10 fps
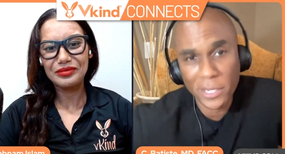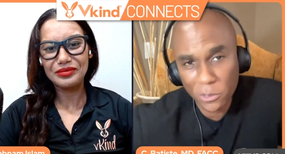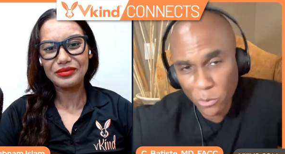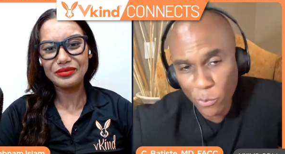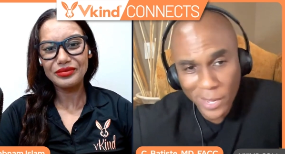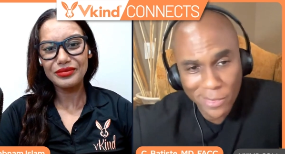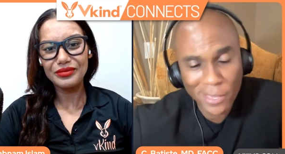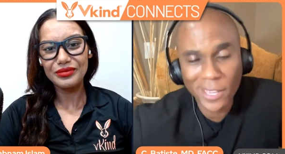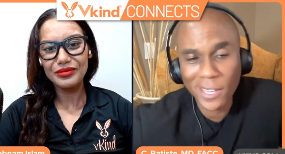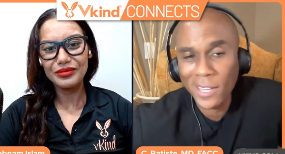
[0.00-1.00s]
Speaker 1: do the right
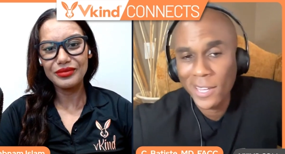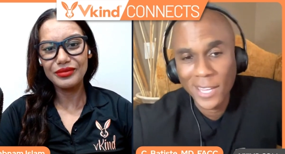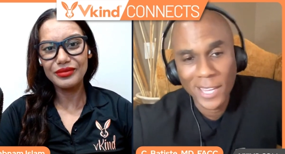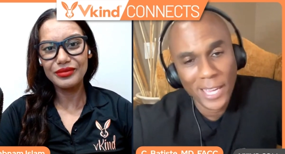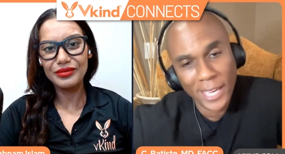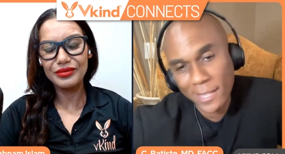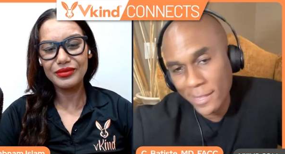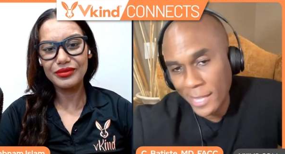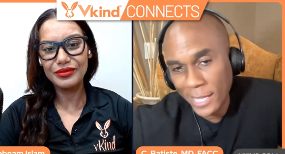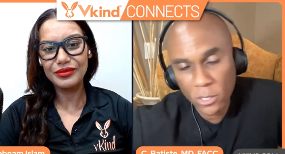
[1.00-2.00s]
thing.
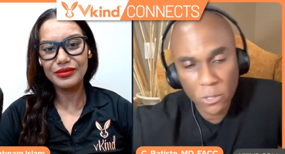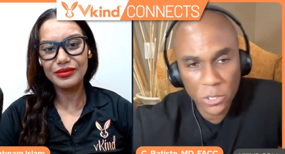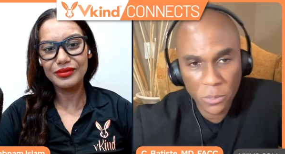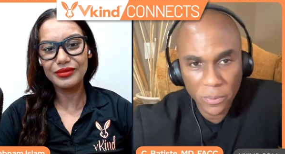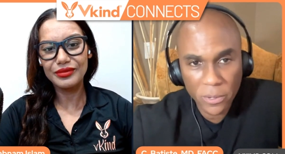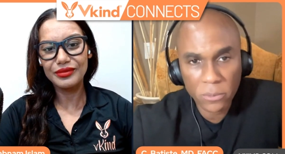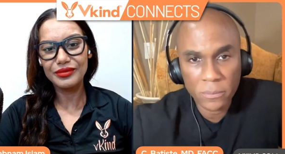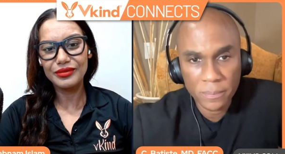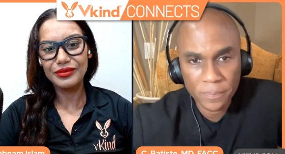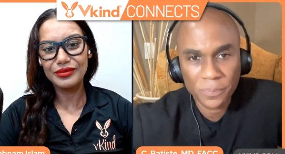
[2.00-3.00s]
And that's all she wrote.
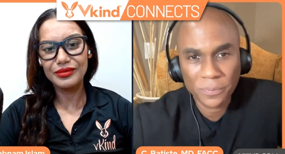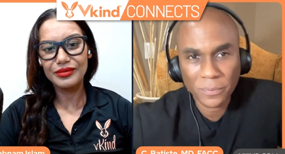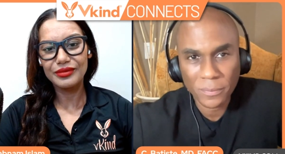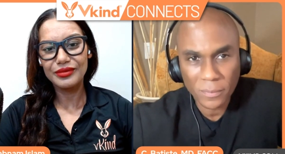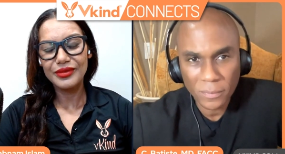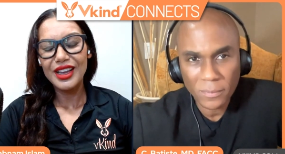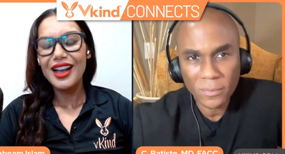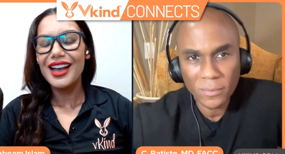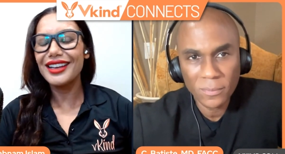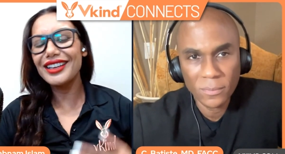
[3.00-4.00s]

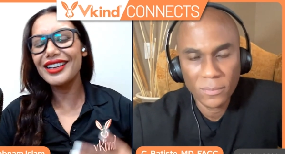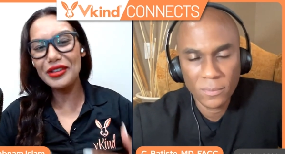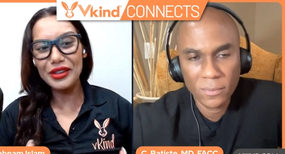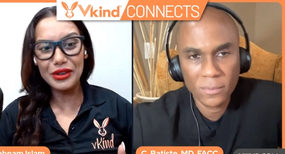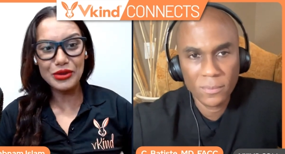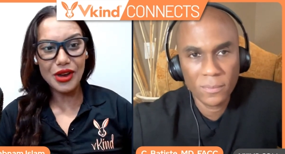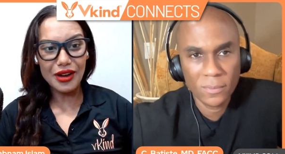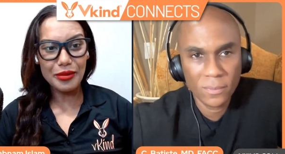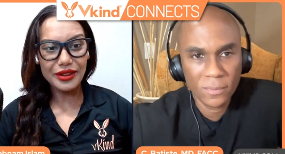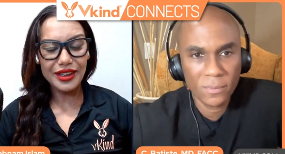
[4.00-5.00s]
Speaker 2: And I love that you talk
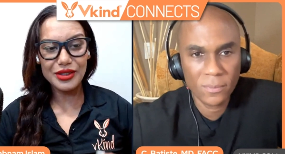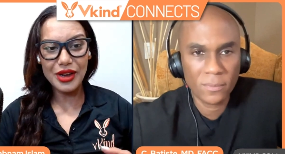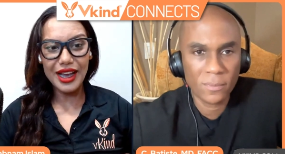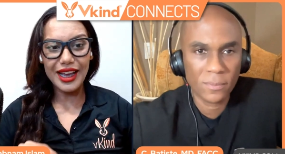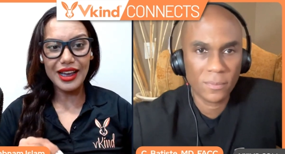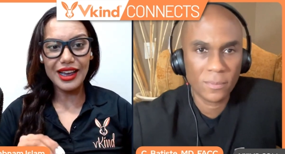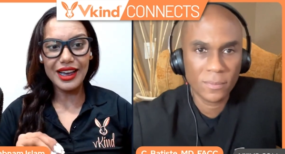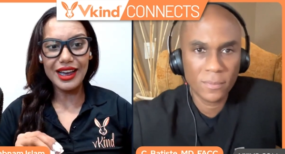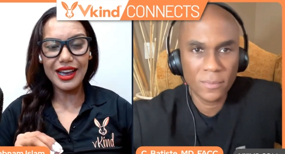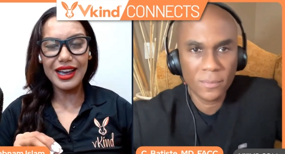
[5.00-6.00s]
about that. So I,
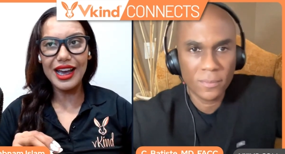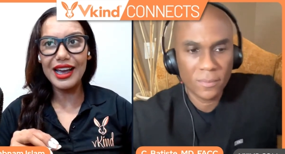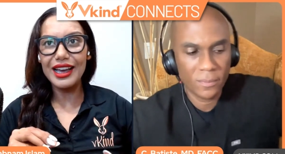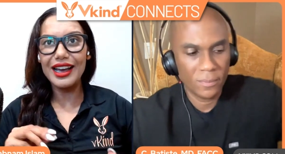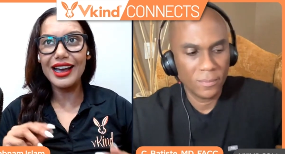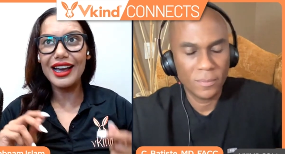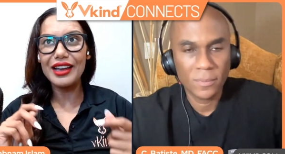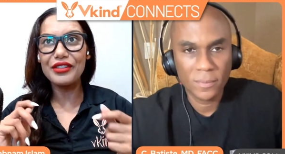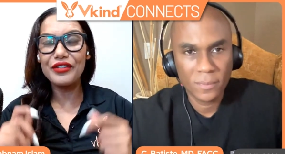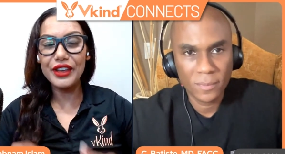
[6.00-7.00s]
I, I,
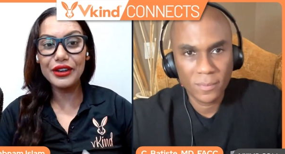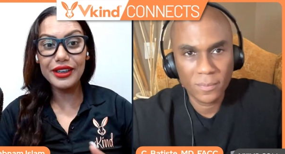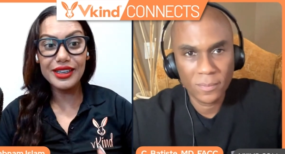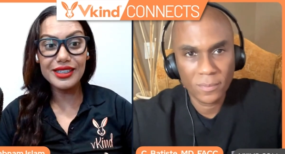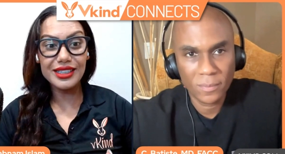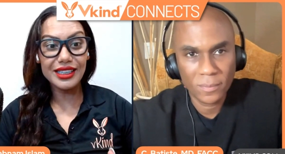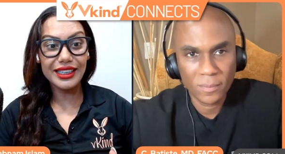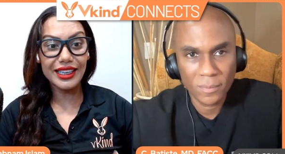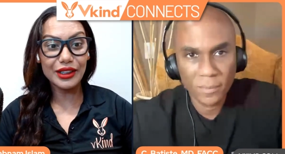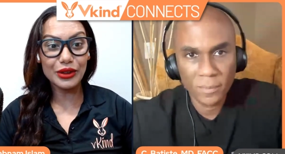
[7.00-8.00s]
fear is the
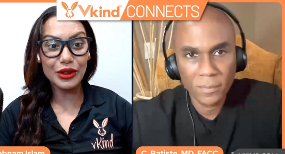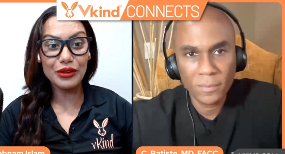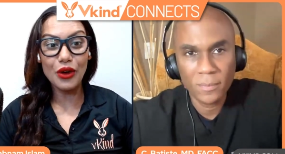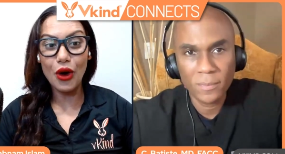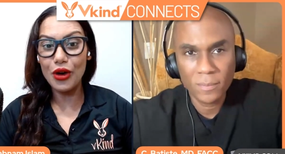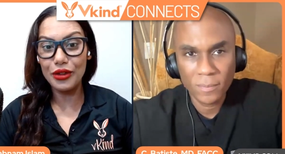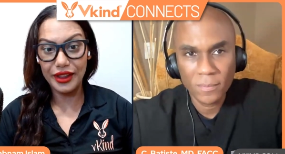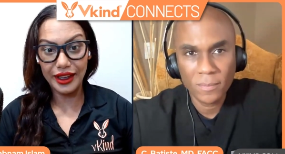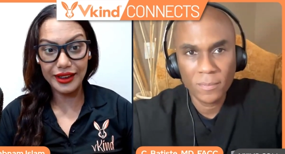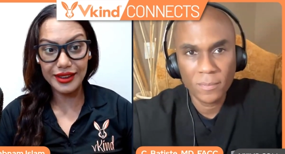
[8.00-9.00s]
killer of all
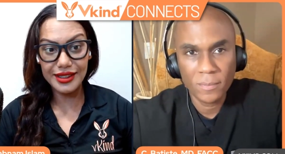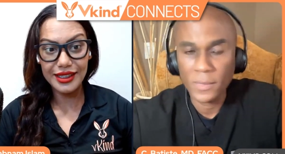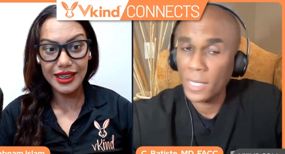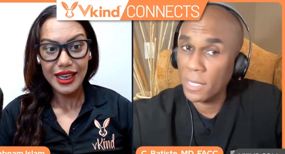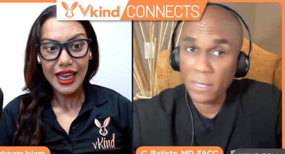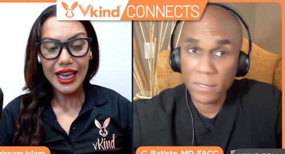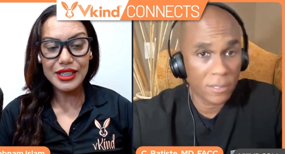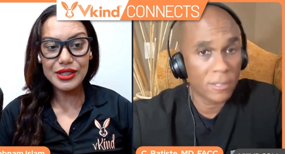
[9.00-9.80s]
things. And